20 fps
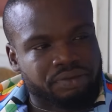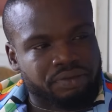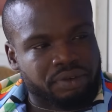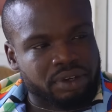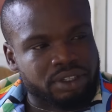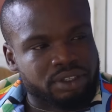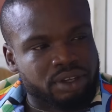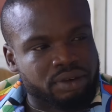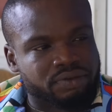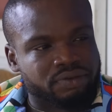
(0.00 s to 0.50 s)

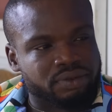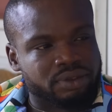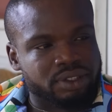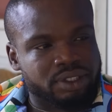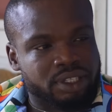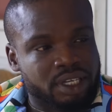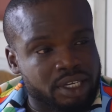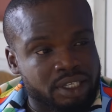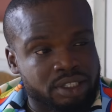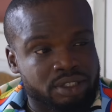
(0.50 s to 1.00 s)
afraid of
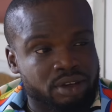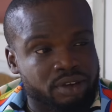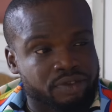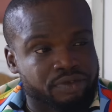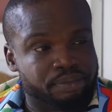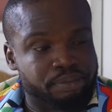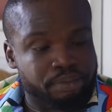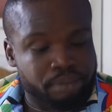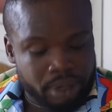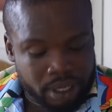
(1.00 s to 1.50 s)
death
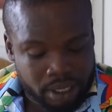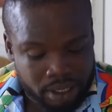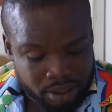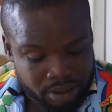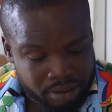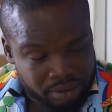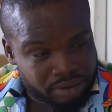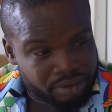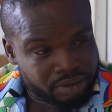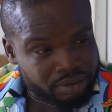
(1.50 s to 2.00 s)
of
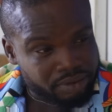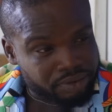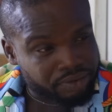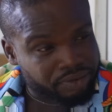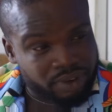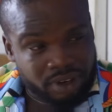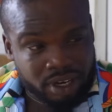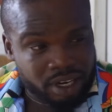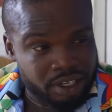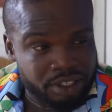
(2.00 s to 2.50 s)
male
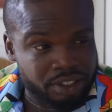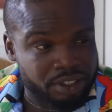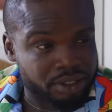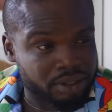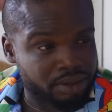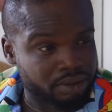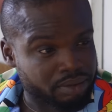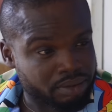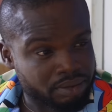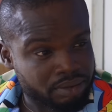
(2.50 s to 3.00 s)

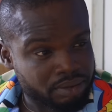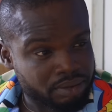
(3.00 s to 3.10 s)
flesh.